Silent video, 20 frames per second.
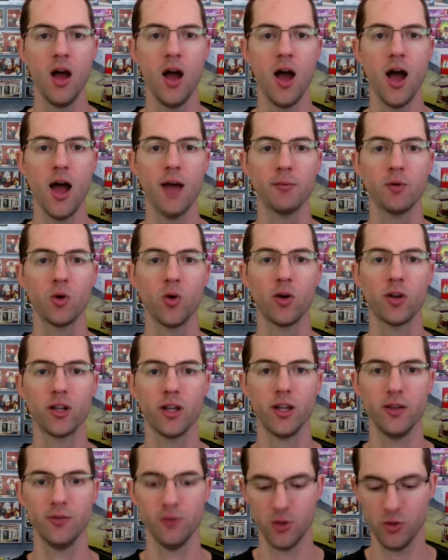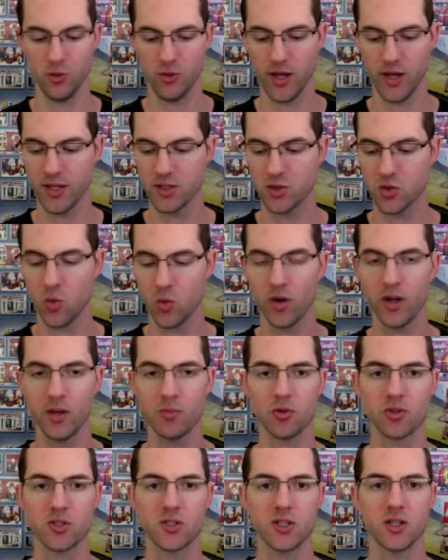I'm going to give you a
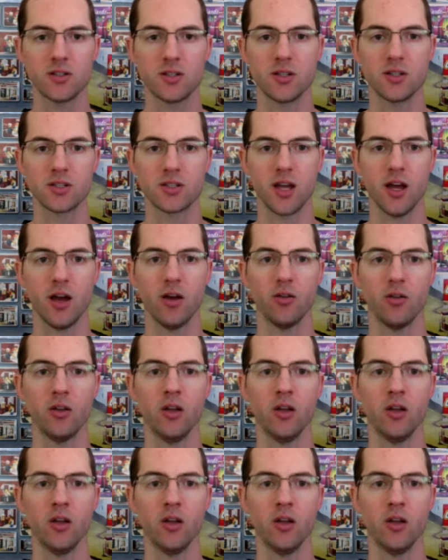20% discount.